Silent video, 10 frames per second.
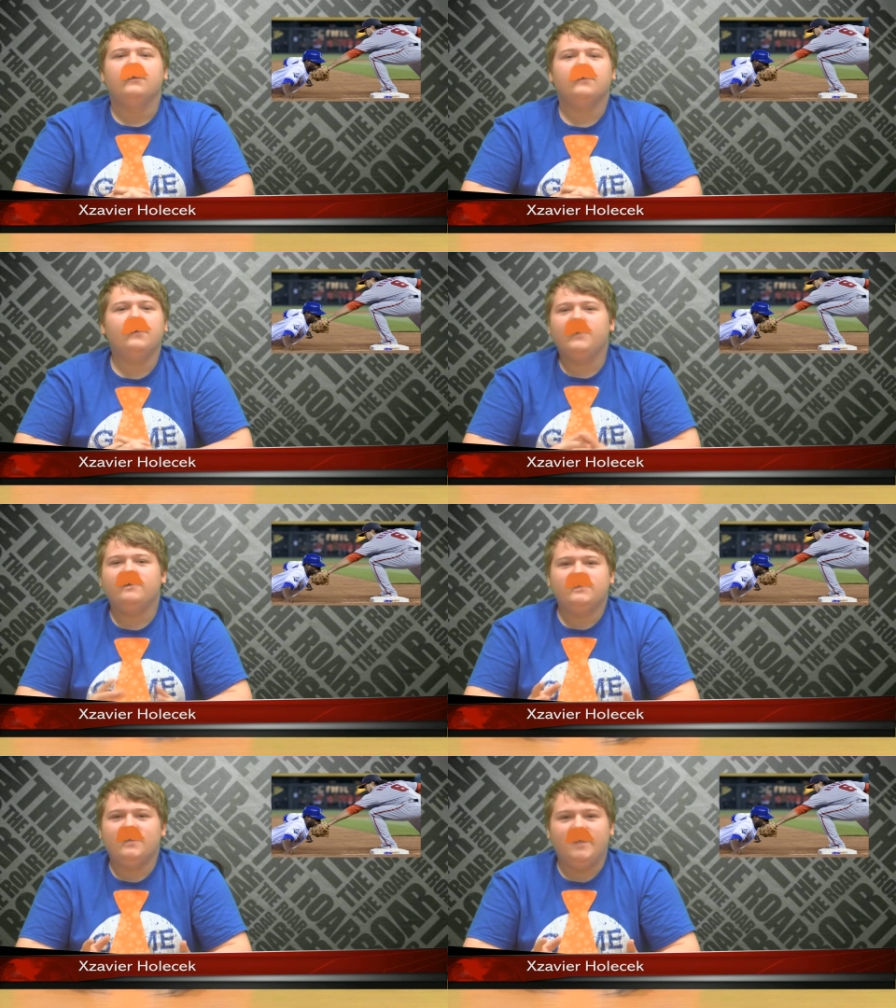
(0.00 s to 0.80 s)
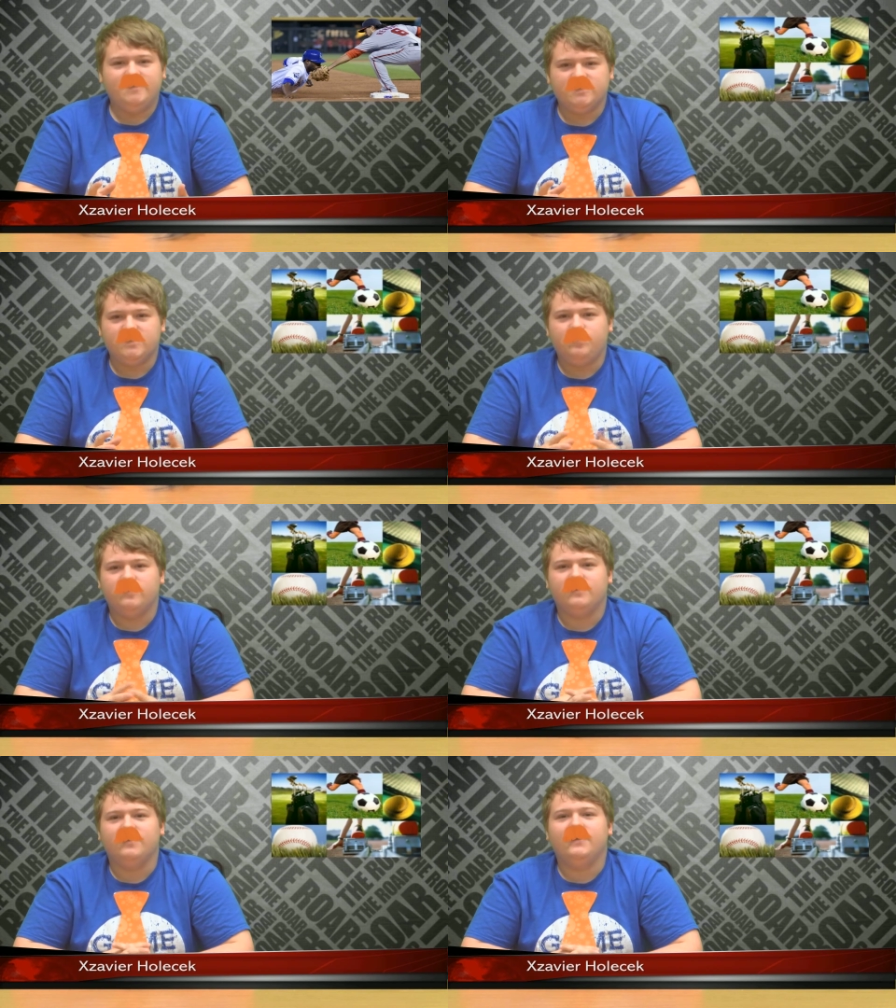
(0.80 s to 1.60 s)
Come out tonight to
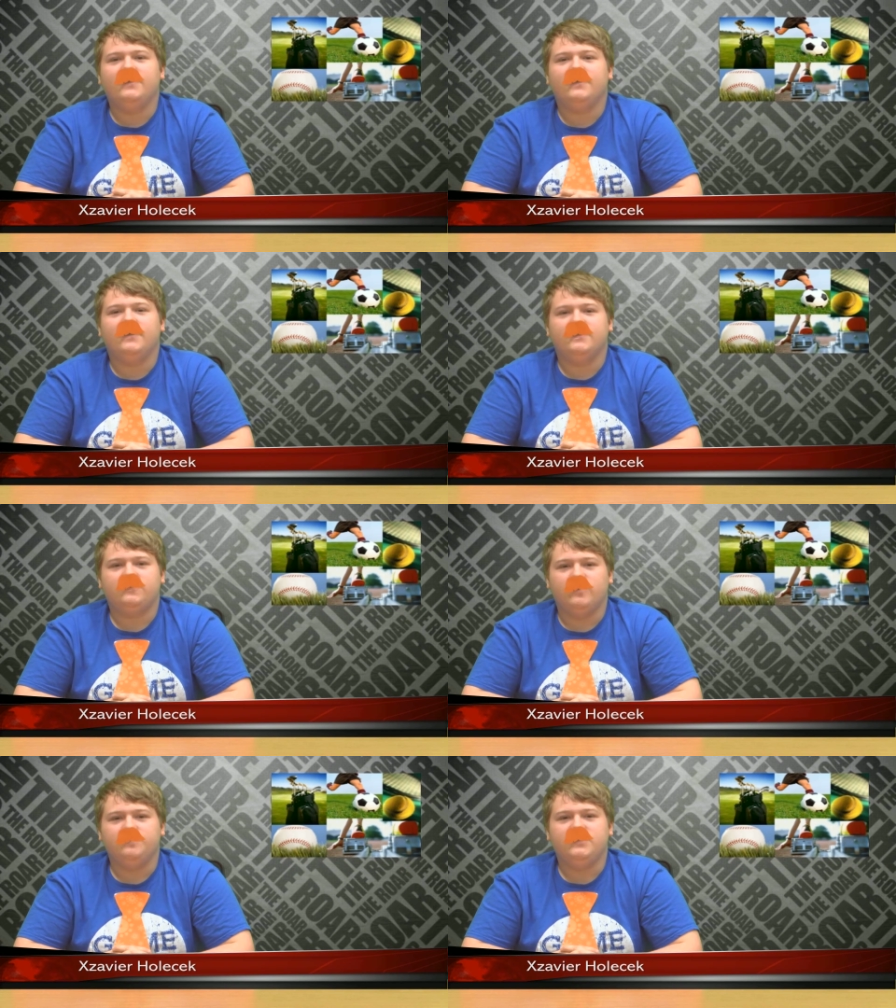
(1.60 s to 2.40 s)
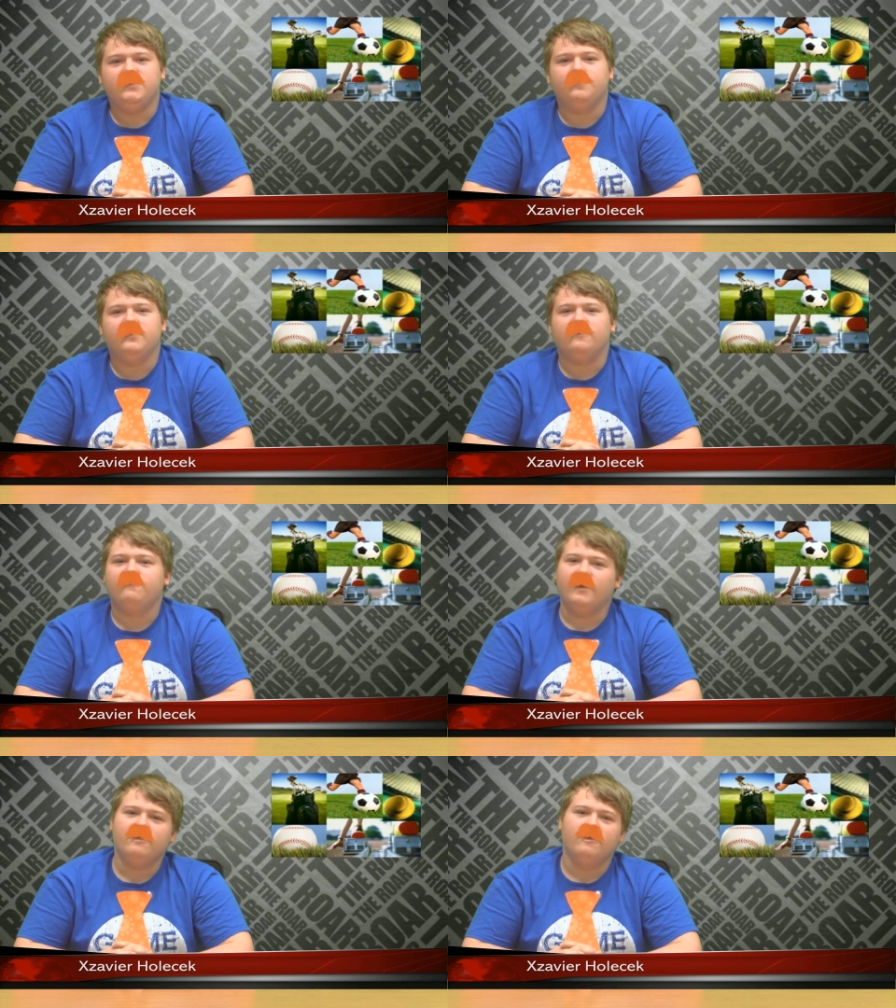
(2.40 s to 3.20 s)
support the Lady Lions swim team in their
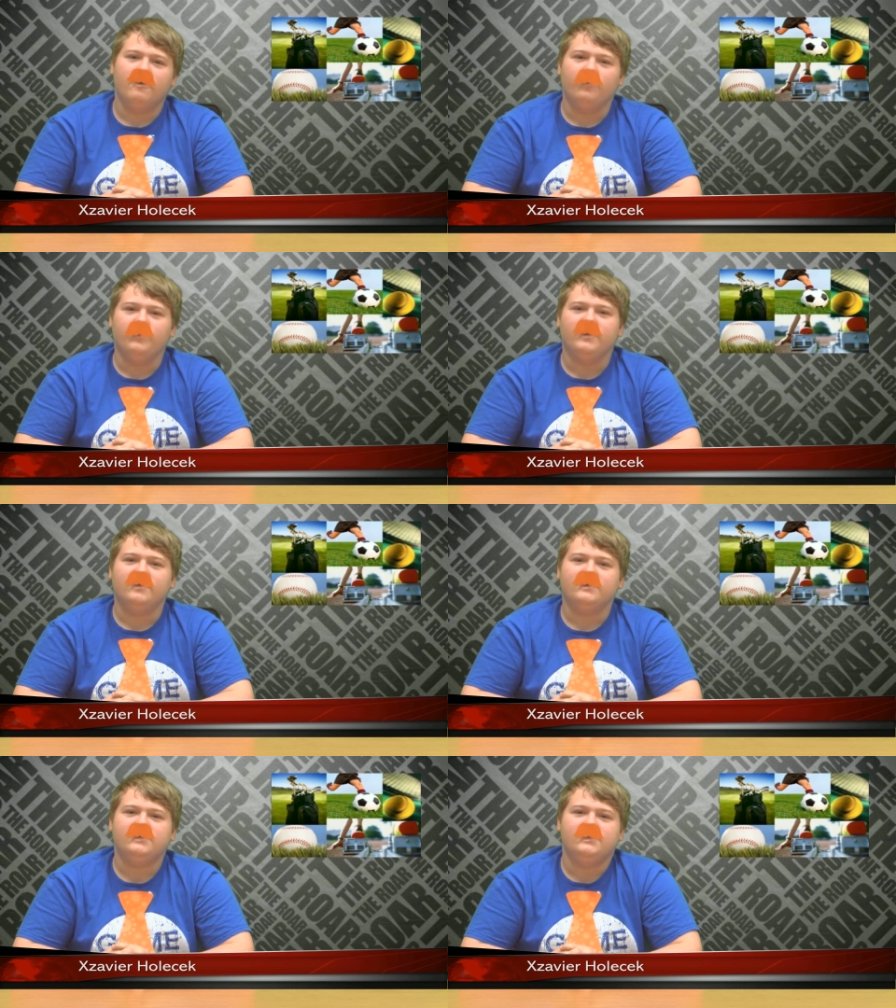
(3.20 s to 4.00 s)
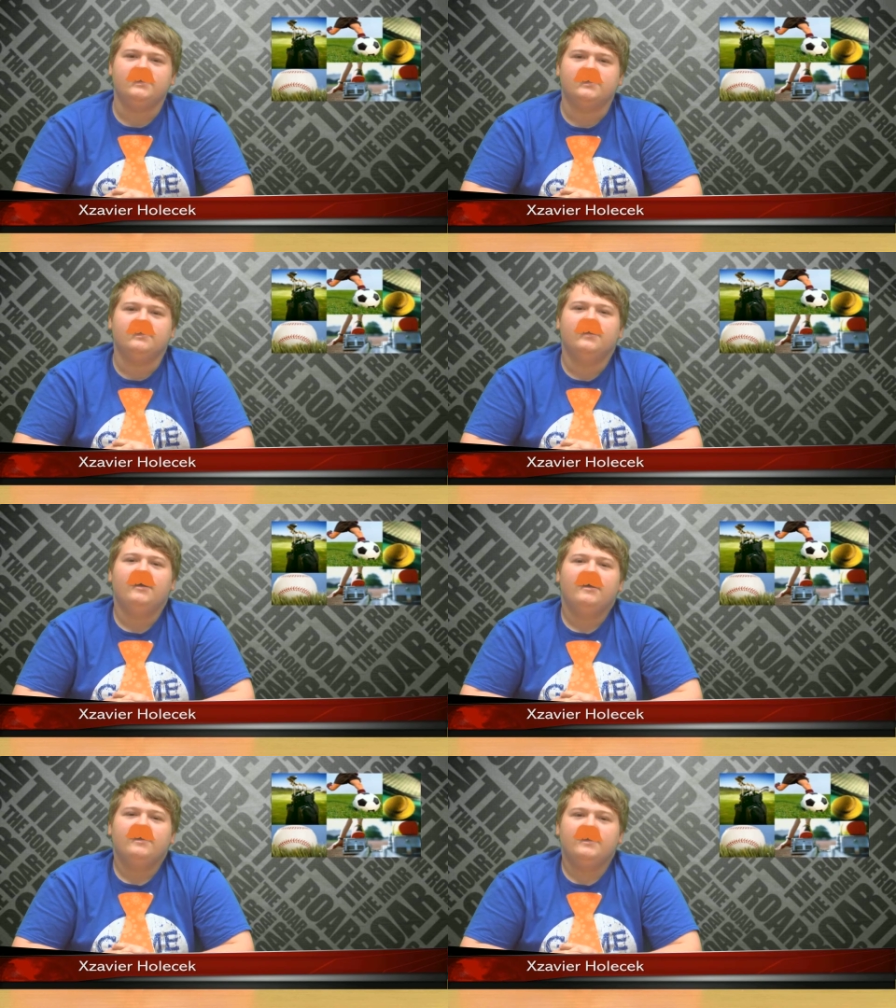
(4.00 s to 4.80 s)
final home meet of the season.
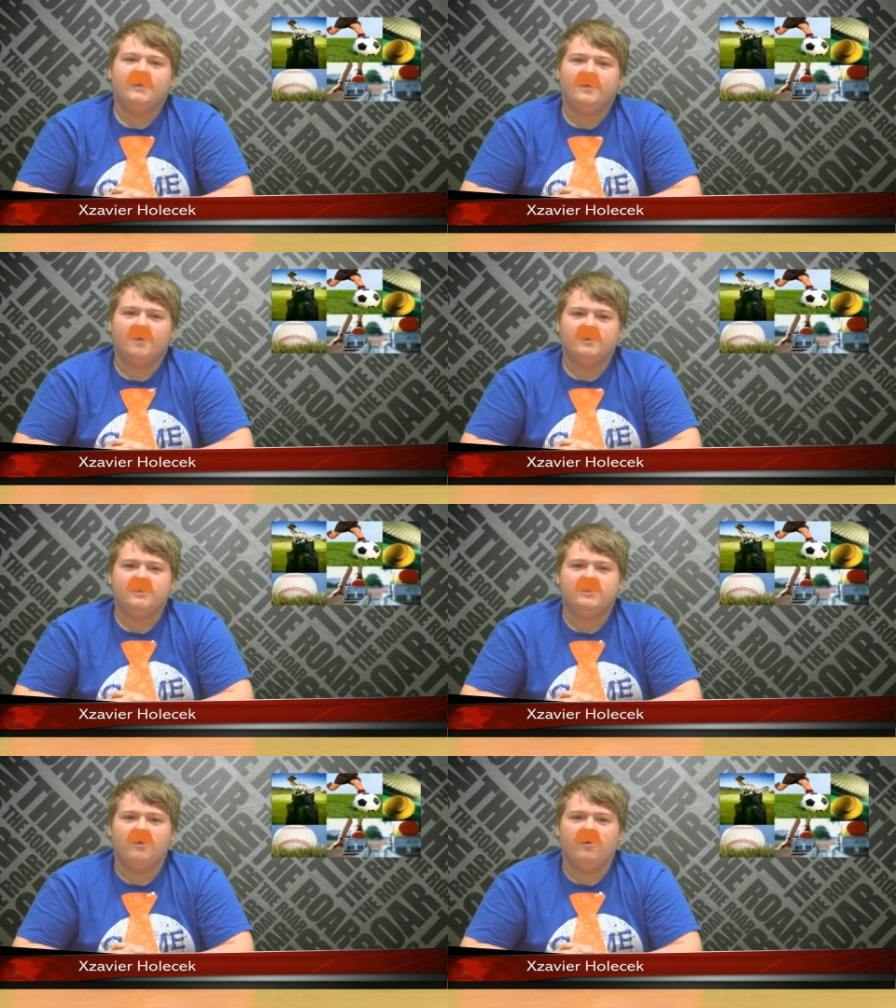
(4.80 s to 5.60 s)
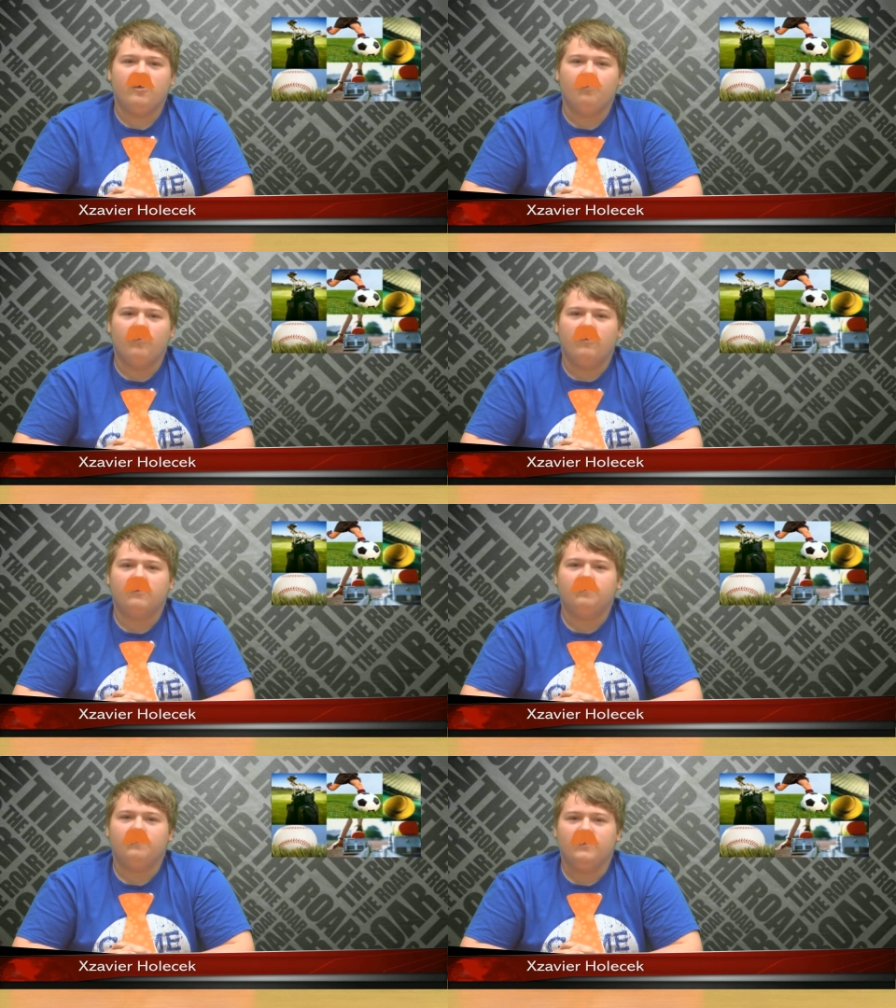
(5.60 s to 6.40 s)
They take on DeSoto,
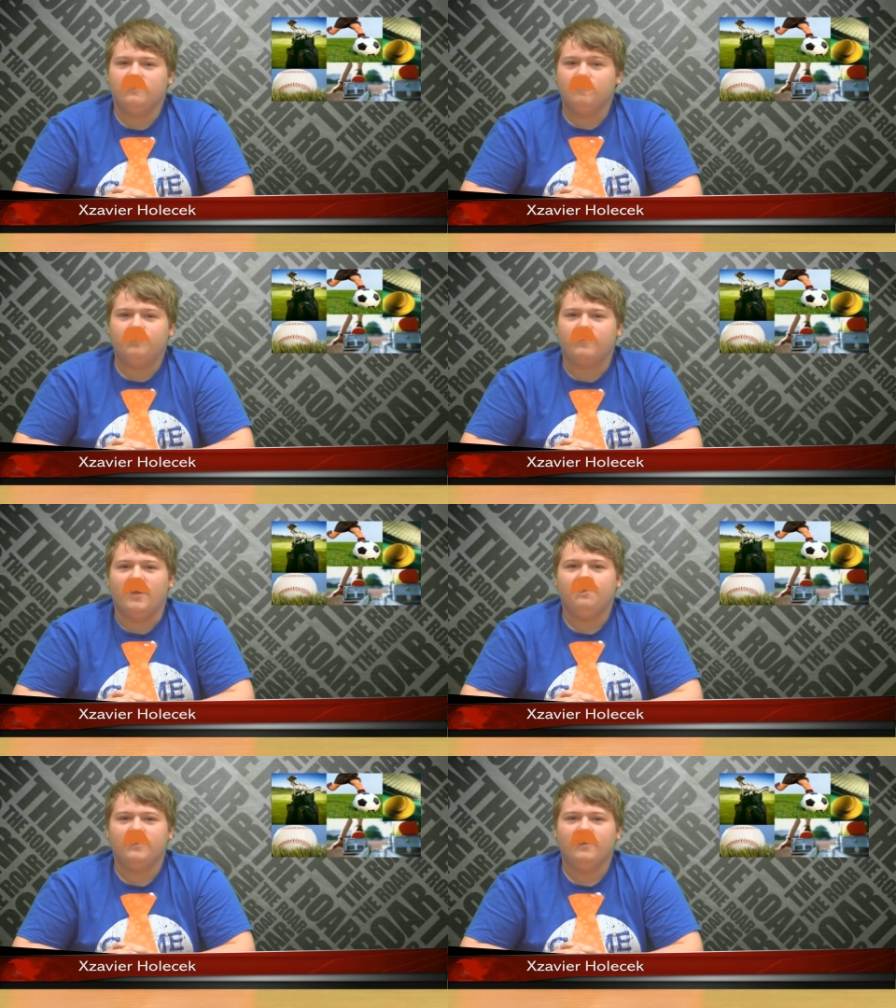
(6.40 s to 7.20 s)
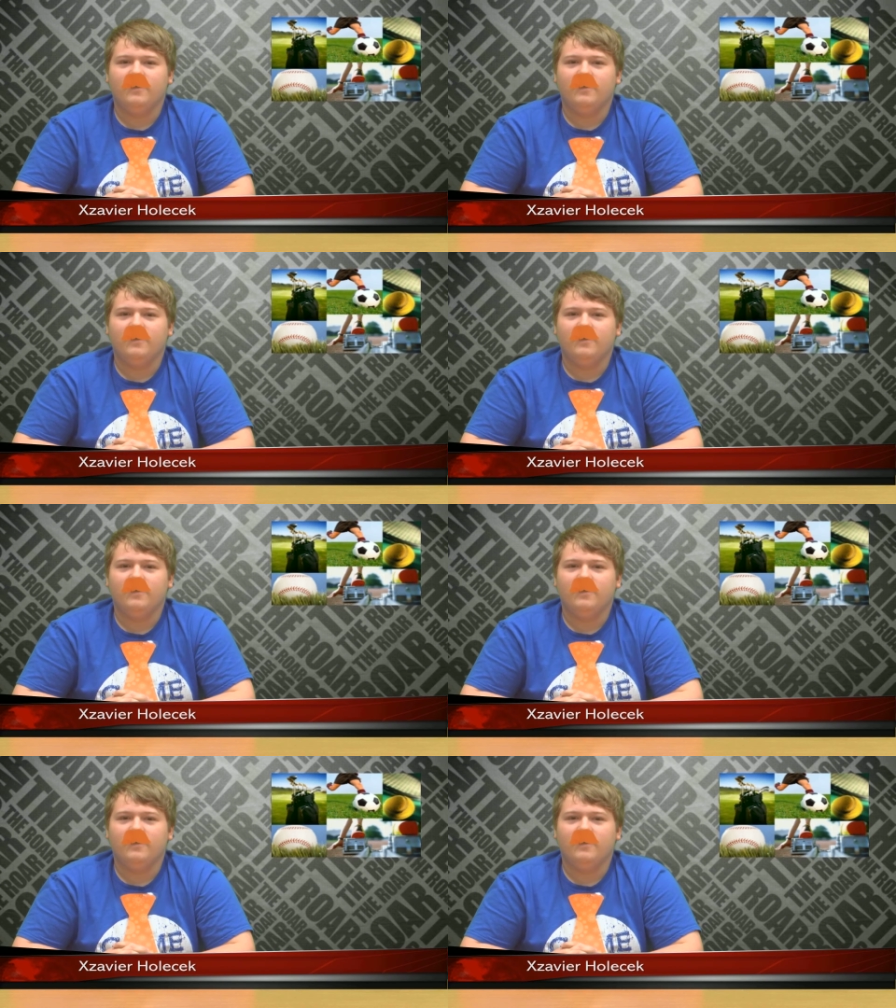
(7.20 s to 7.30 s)
Maur Hill Prep,